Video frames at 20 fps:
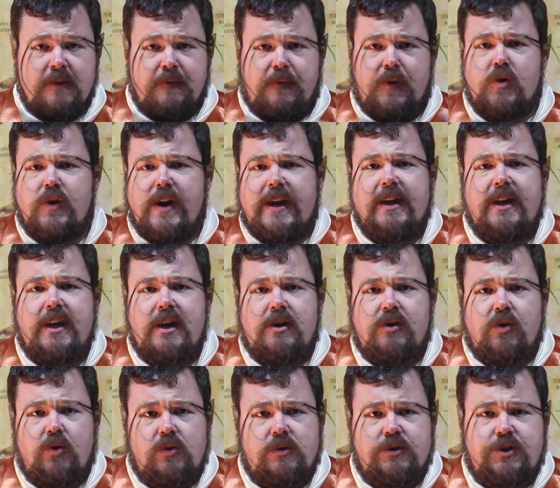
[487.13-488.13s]
Ferengi
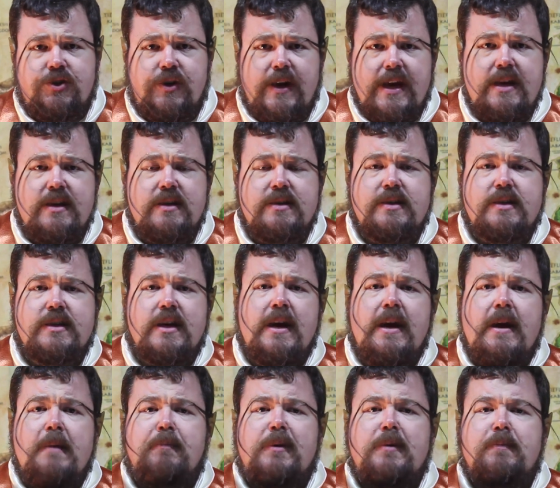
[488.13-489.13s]
are all traders.
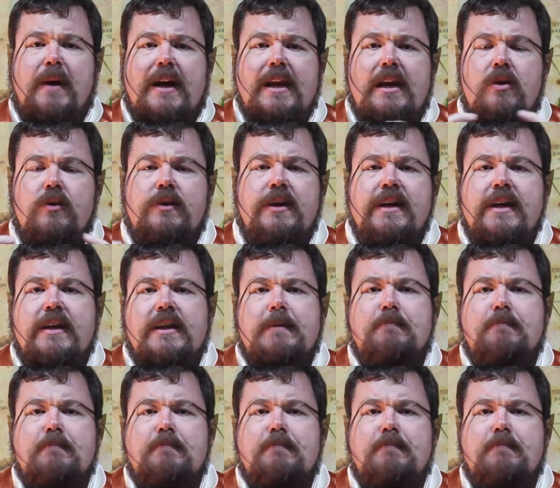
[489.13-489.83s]
But by looking at